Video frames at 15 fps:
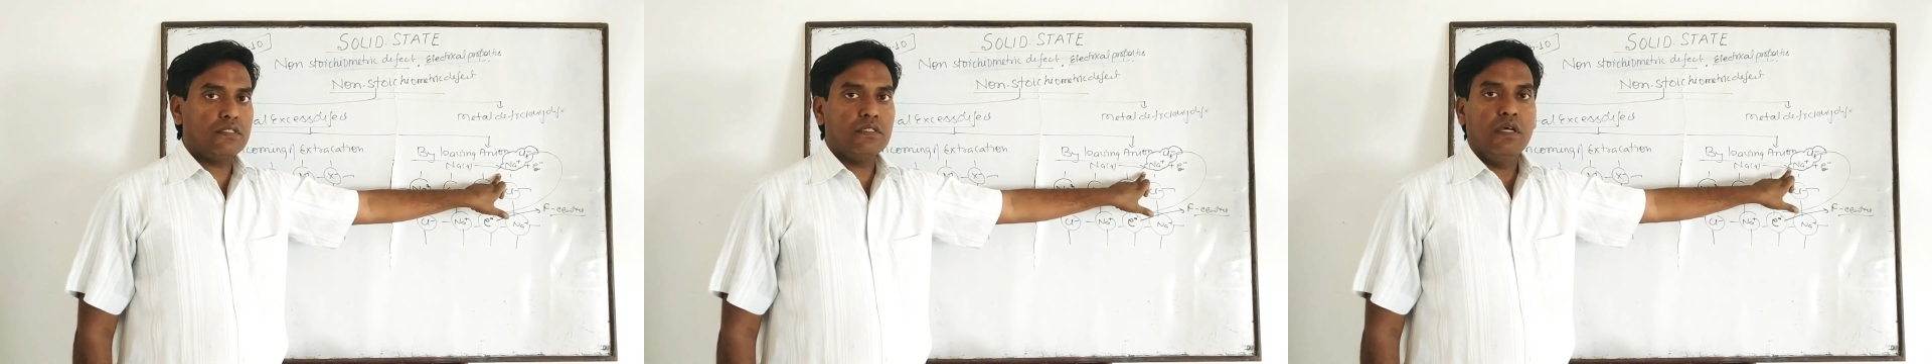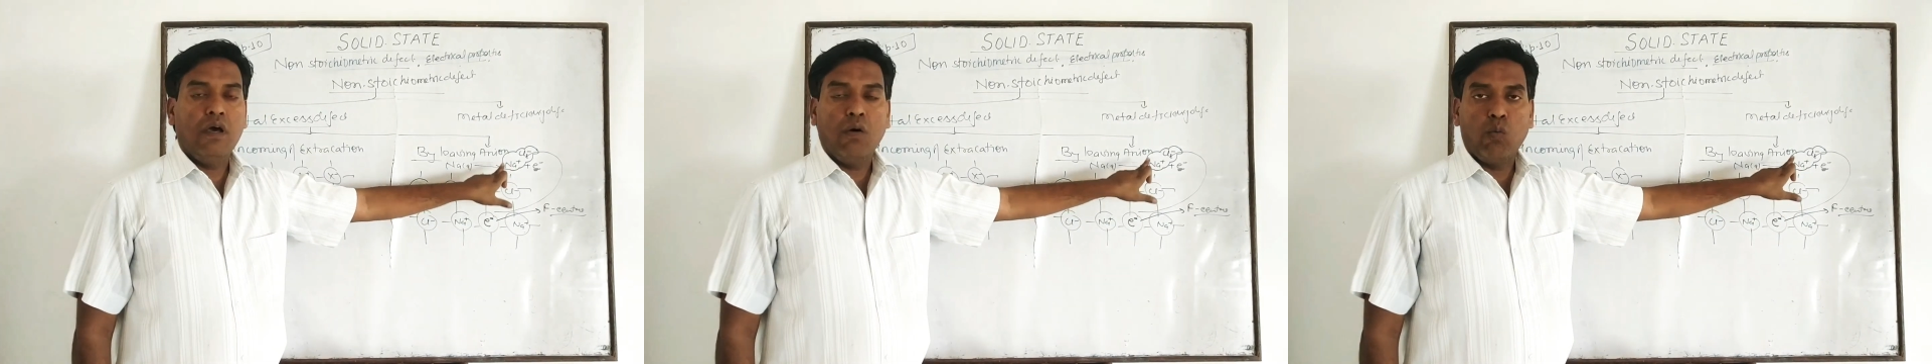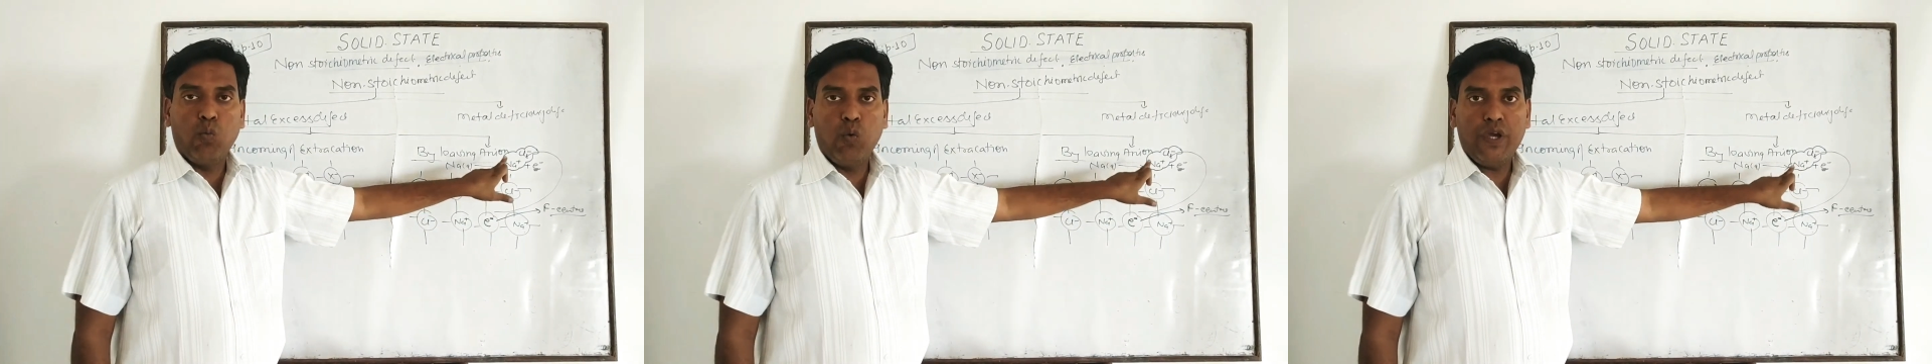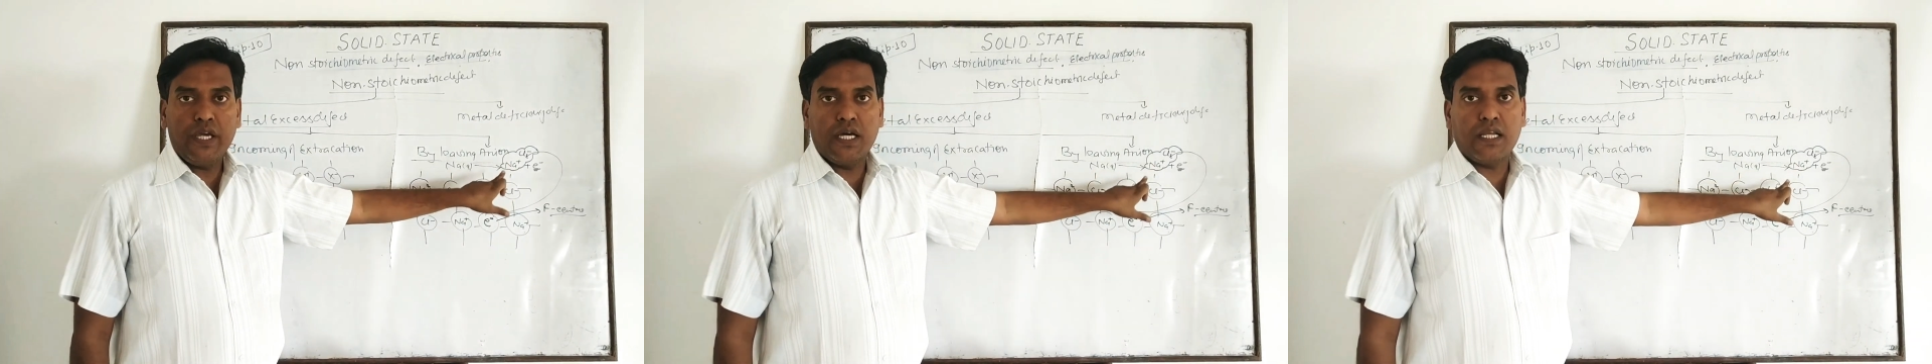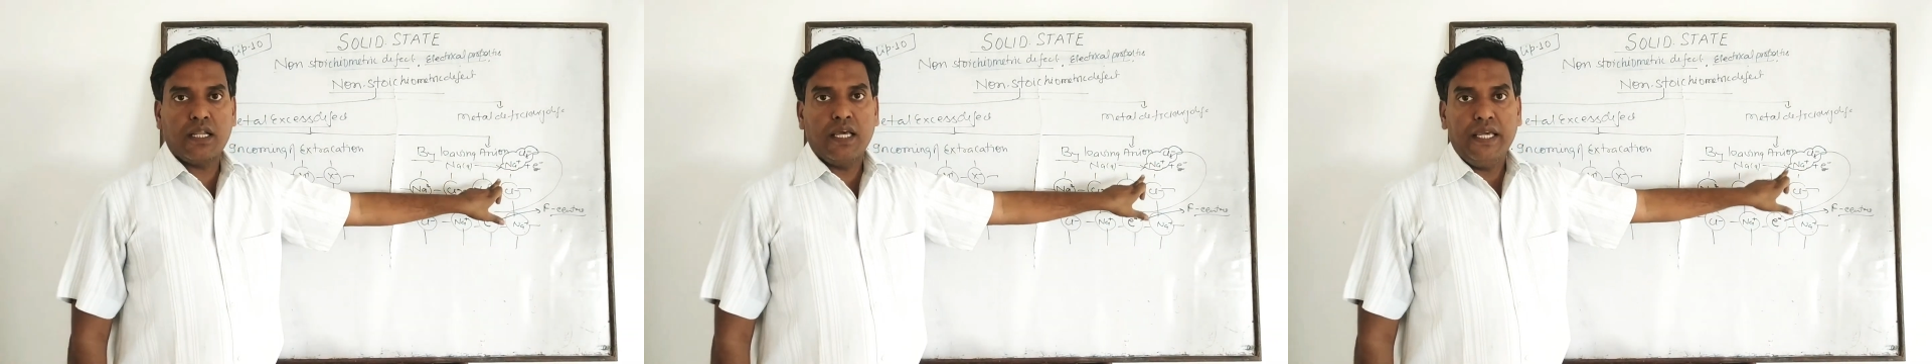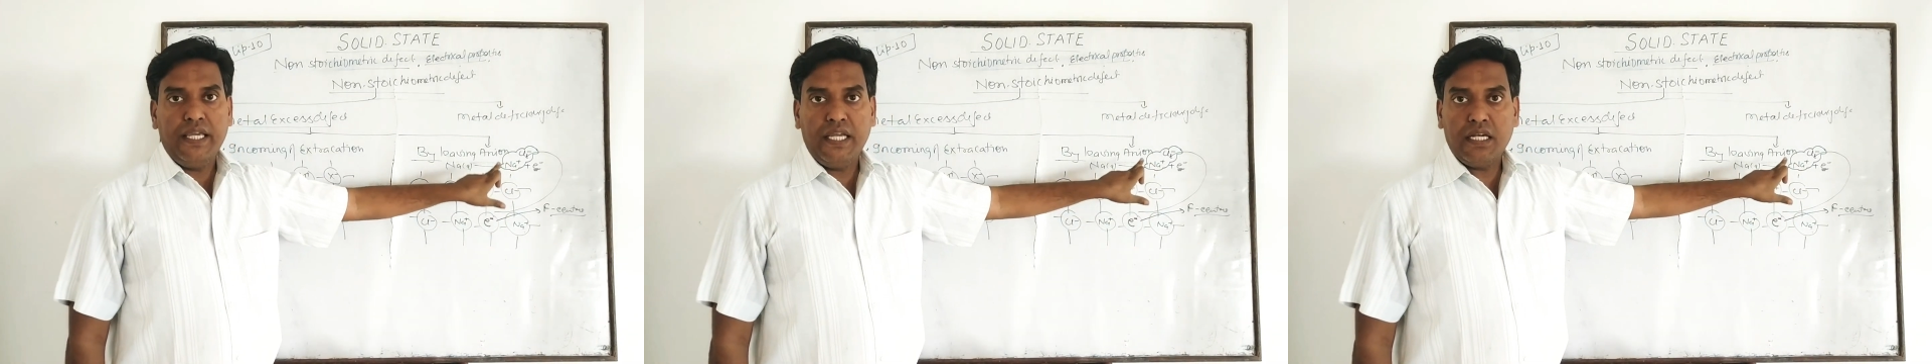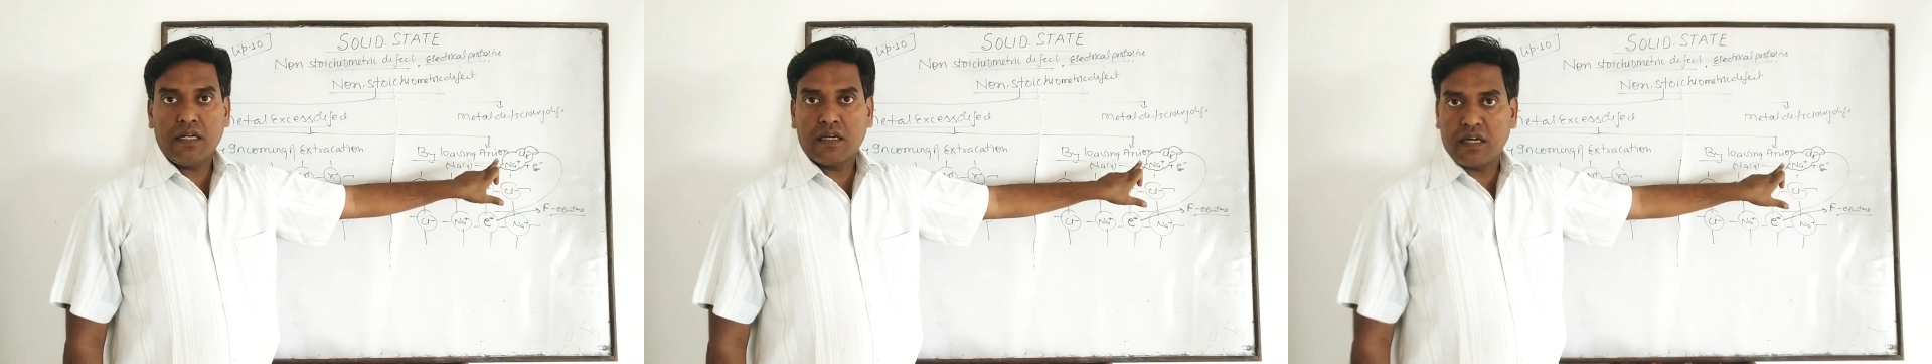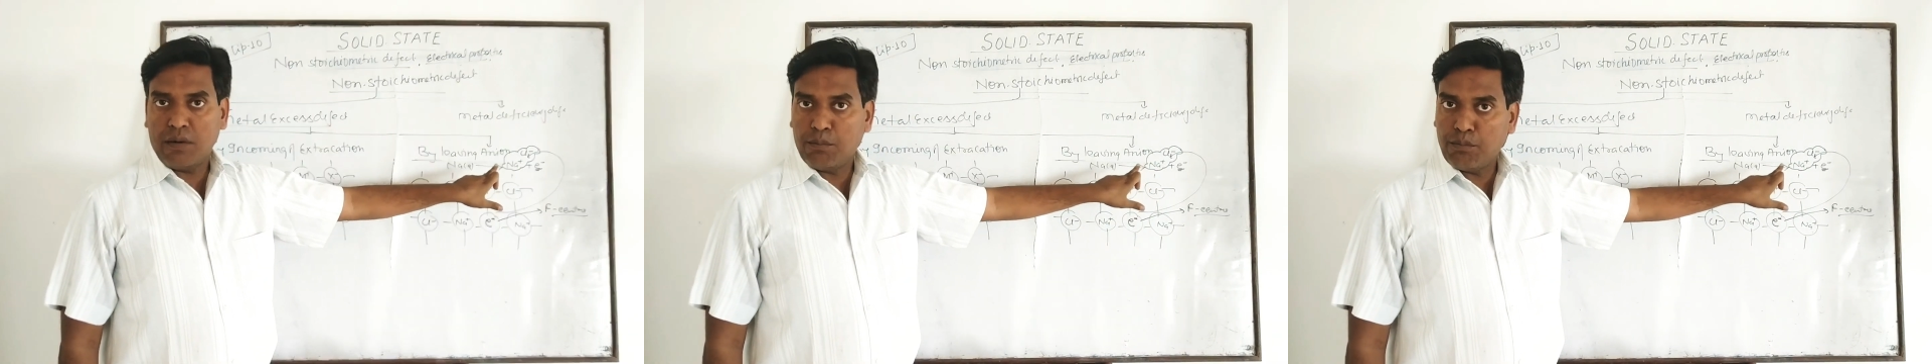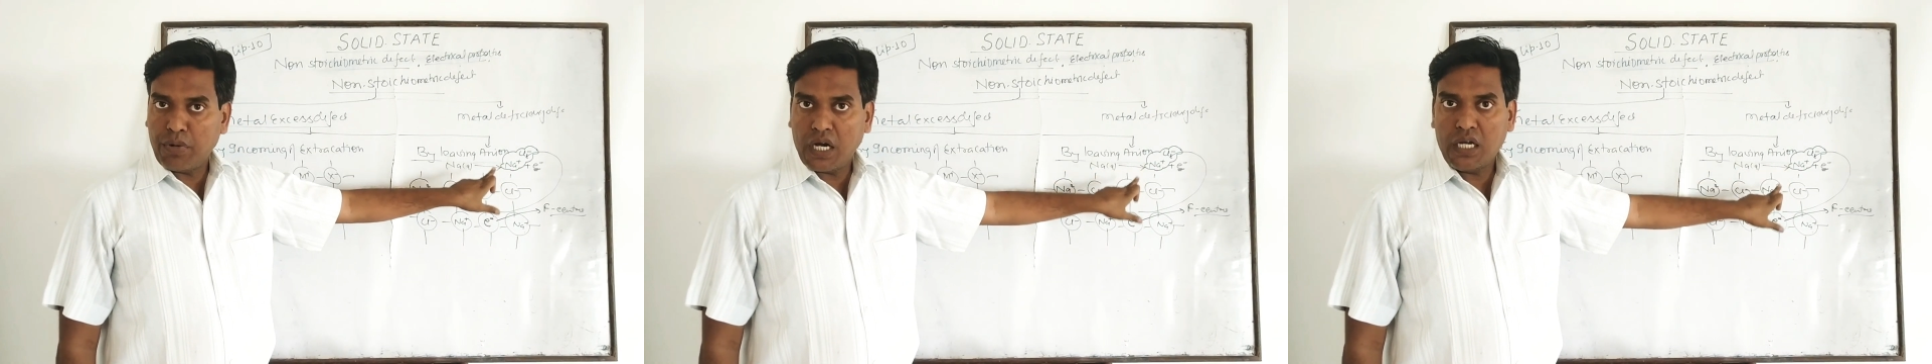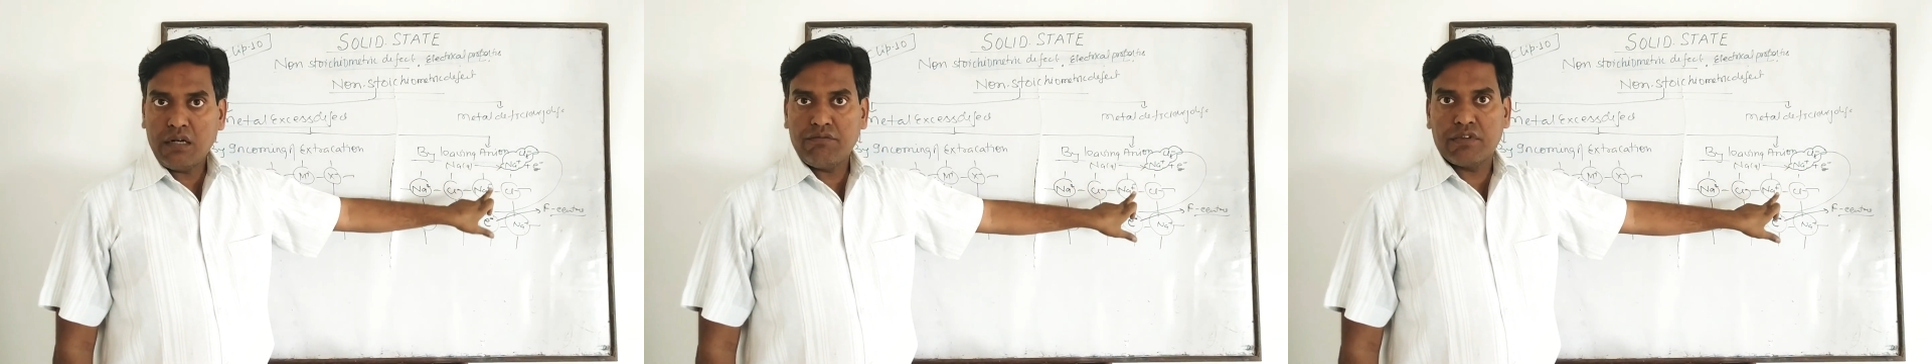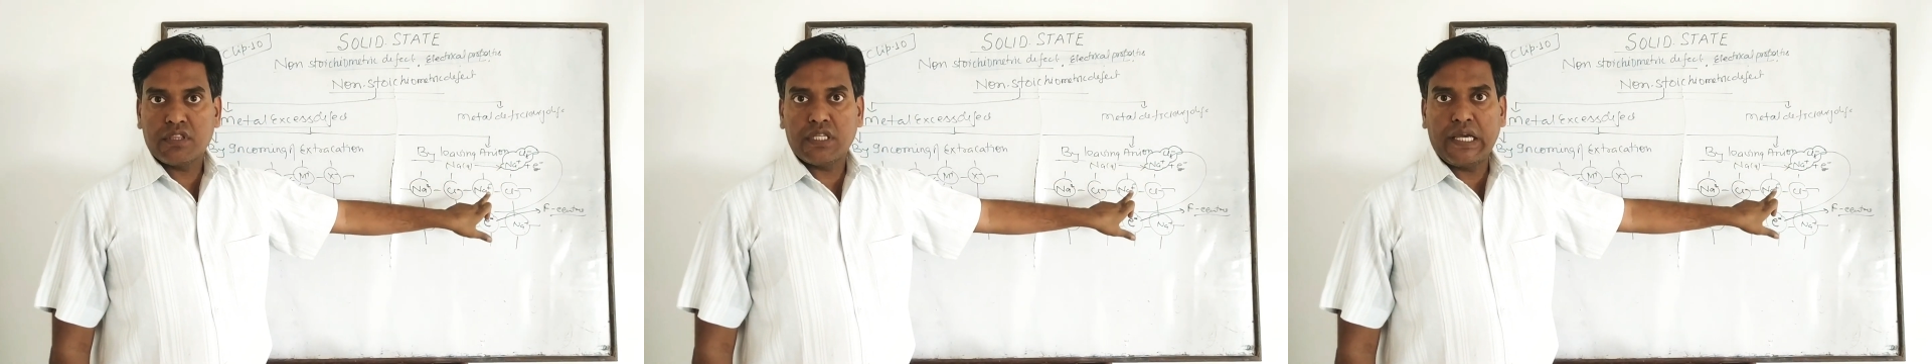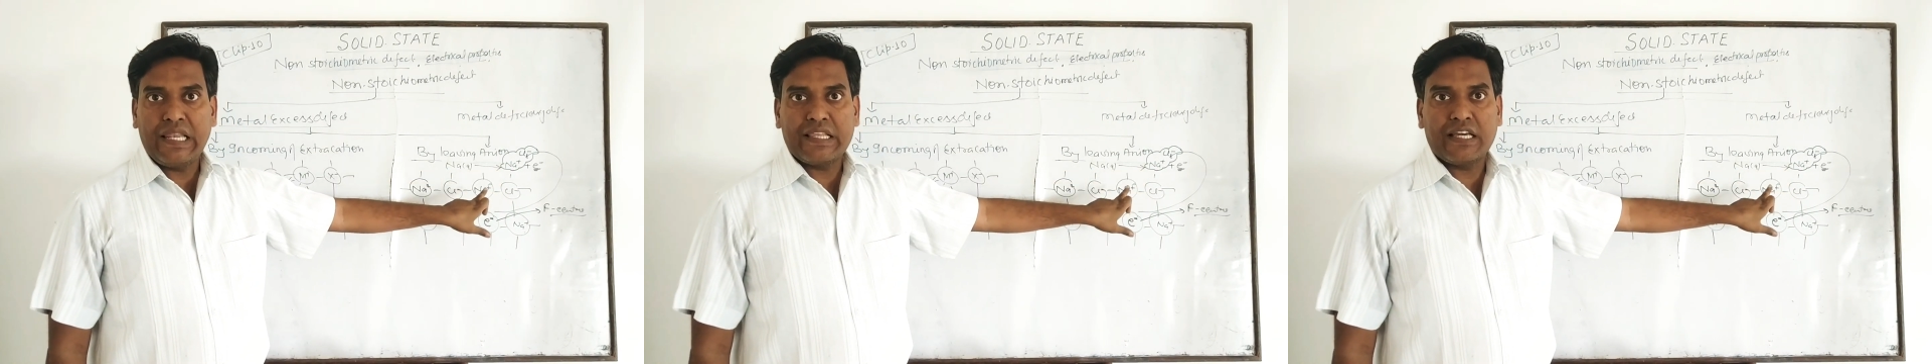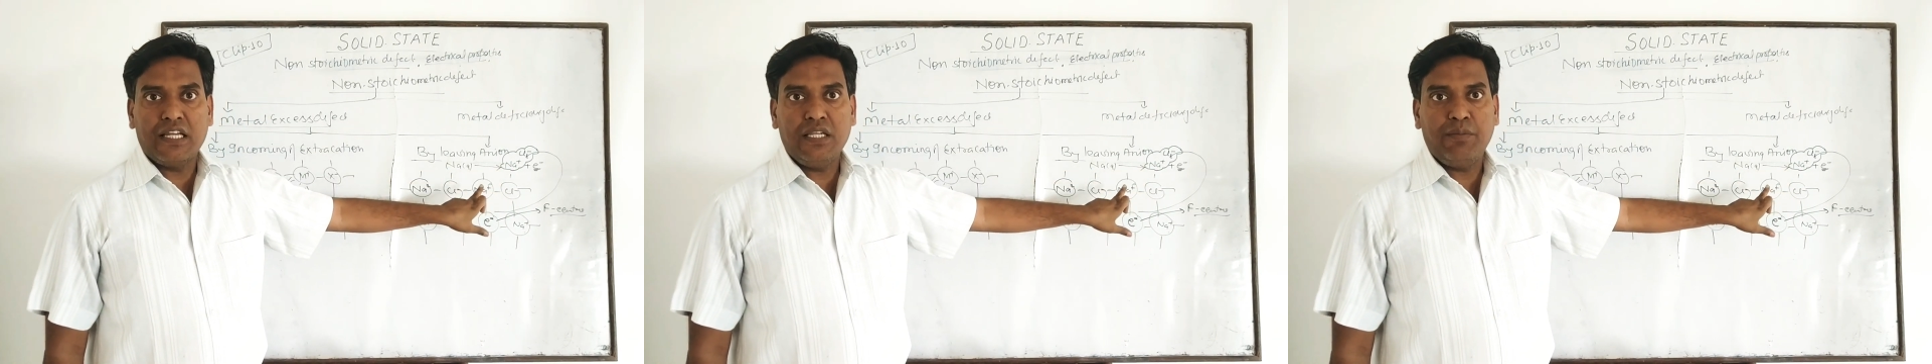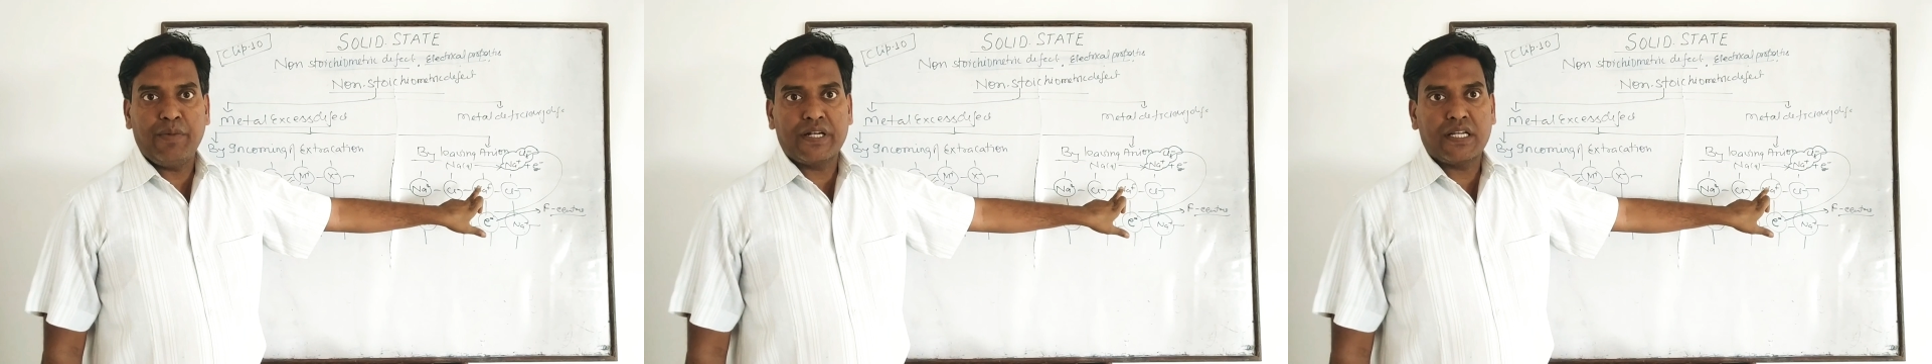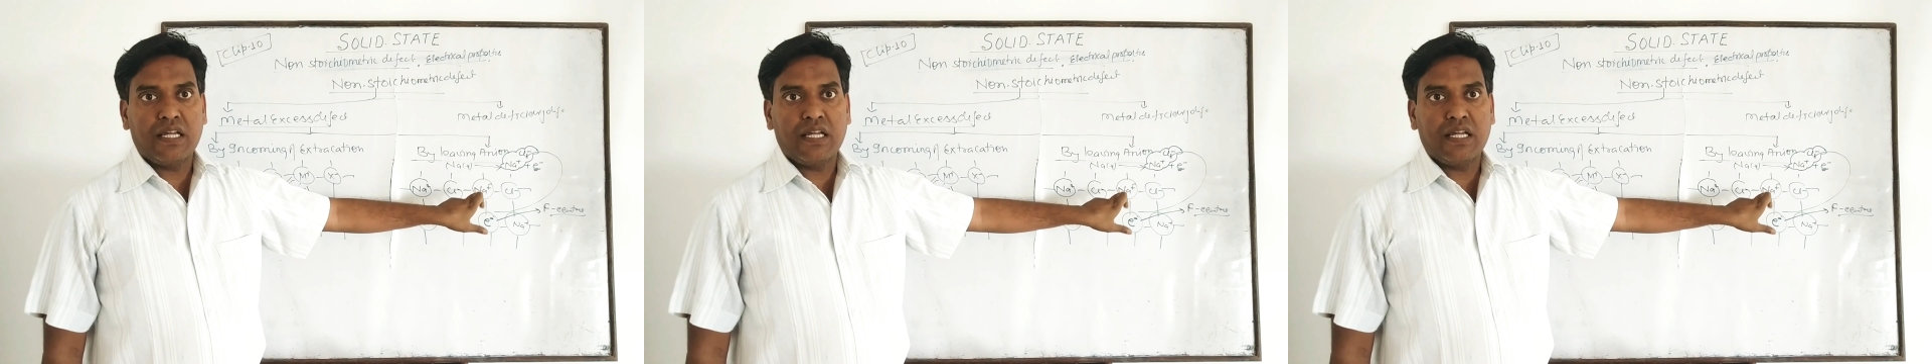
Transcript: where it combined with the alkali metal